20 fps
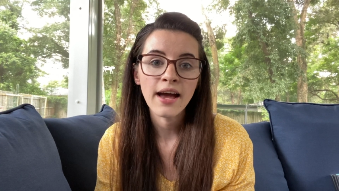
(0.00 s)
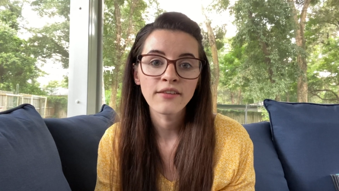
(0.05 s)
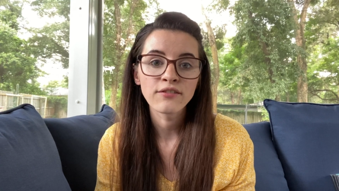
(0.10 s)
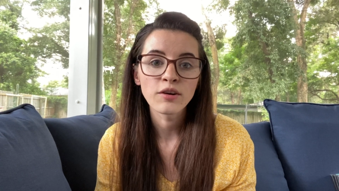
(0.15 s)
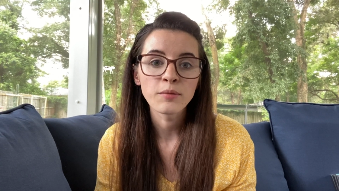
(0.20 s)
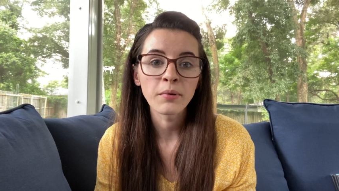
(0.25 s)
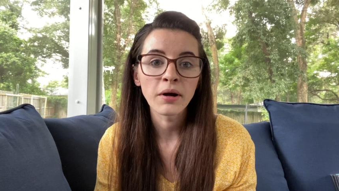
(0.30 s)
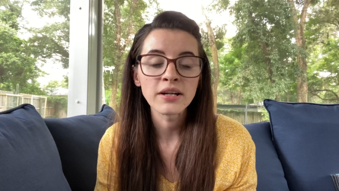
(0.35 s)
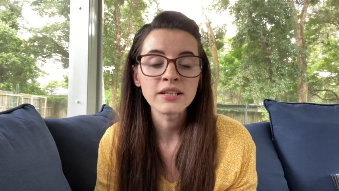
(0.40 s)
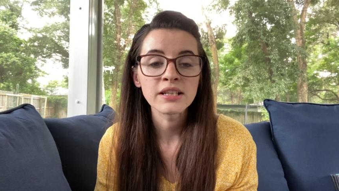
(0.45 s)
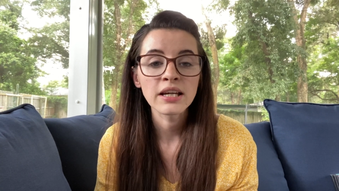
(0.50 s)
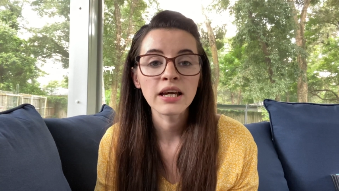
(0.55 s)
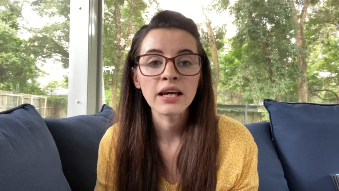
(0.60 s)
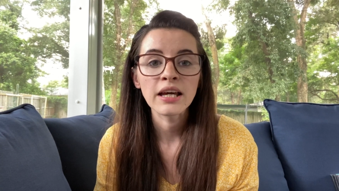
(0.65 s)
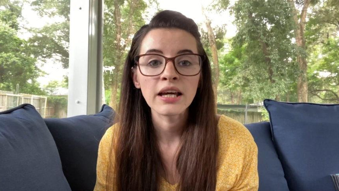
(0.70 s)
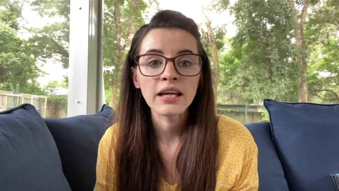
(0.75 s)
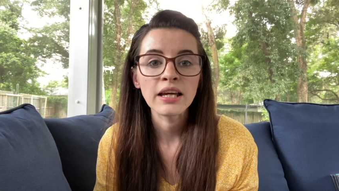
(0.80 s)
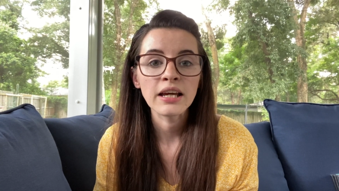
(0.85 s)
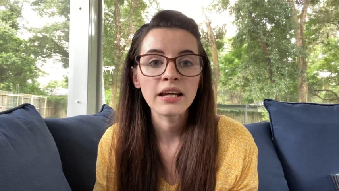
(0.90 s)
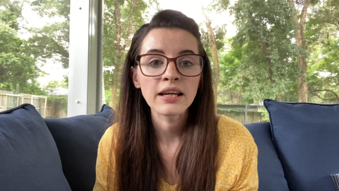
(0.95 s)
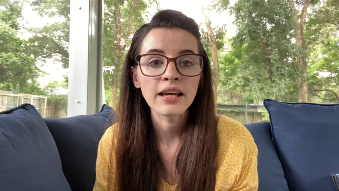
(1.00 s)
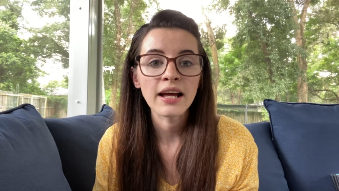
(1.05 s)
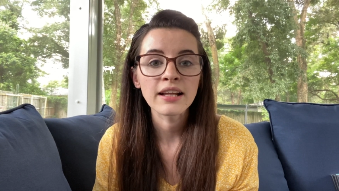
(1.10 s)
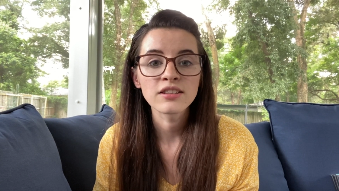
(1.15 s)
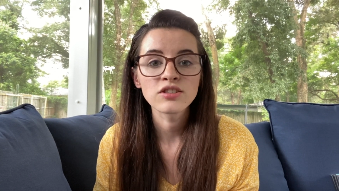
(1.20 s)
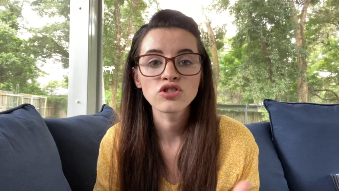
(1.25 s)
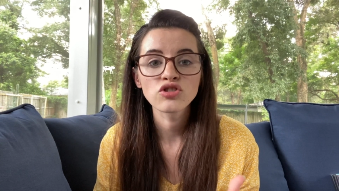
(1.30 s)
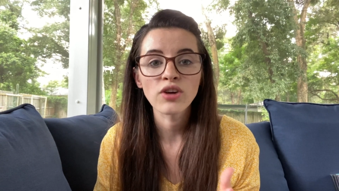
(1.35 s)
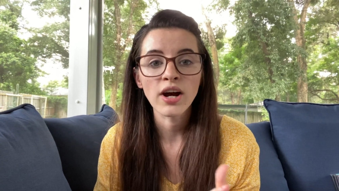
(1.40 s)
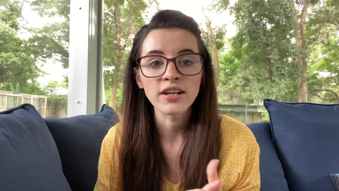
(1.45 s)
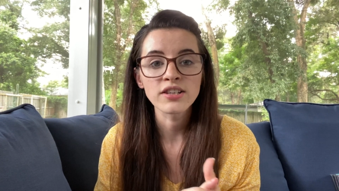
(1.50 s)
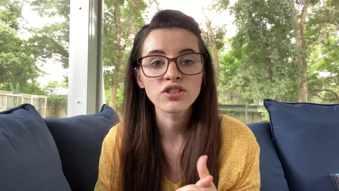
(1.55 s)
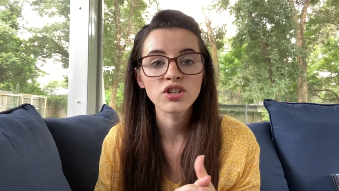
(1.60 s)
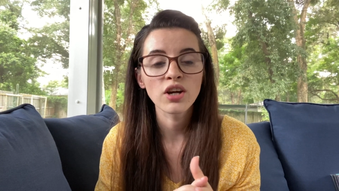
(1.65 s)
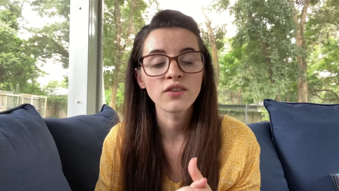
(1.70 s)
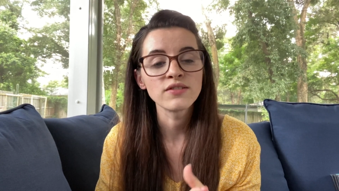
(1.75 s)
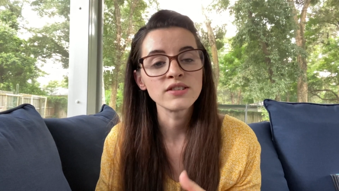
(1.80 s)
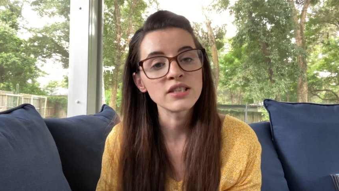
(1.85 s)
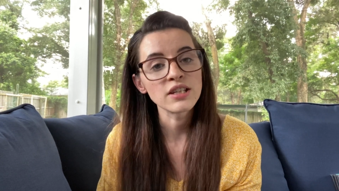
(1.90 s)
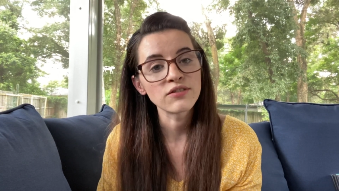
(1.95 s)
Everybody gets stressed
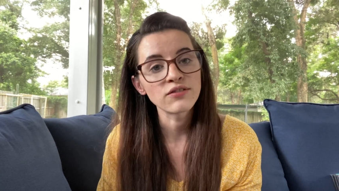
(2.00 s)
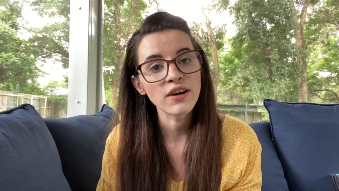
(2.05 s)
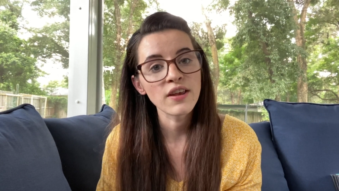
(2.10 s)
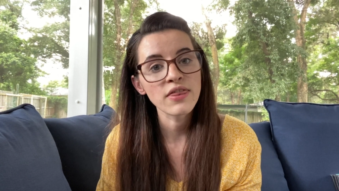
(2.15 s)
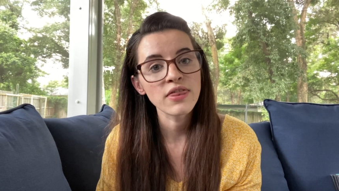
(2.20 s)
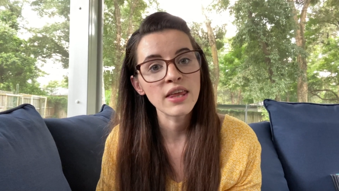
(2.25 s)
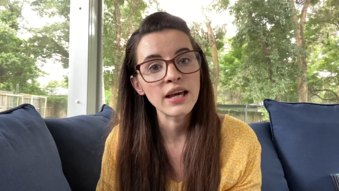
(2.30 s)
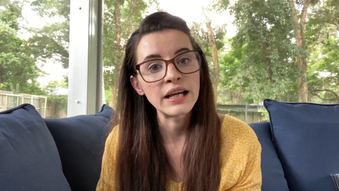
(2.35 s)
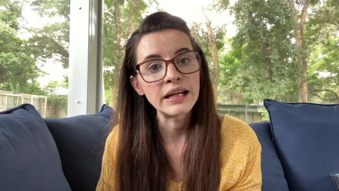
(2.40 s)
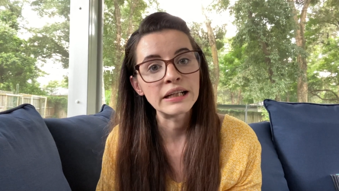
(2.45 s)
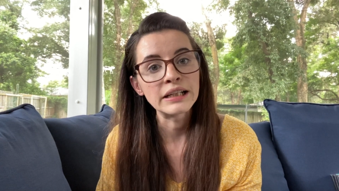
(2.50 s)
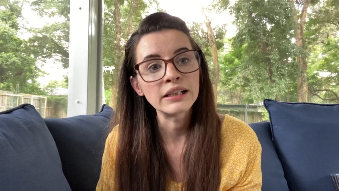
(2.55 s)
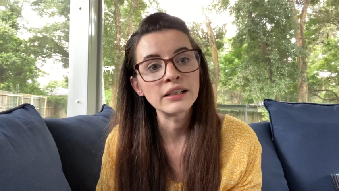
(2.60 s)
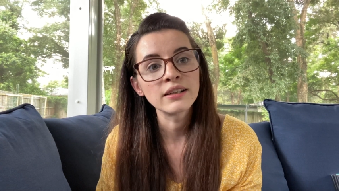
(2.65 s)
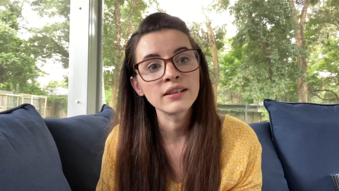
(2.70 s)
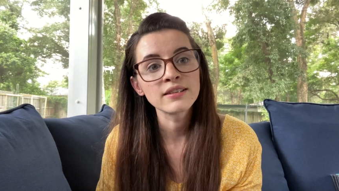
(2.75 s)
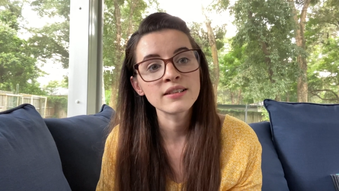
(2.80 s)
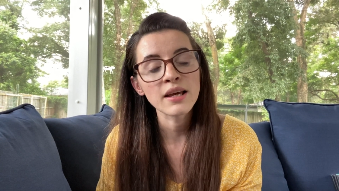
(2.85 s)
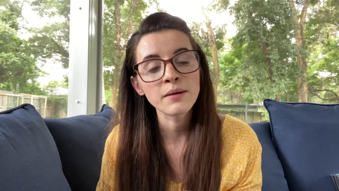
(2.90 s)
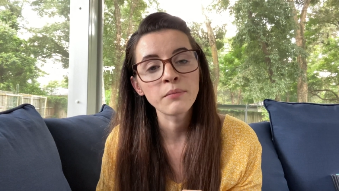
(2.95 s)
over different things.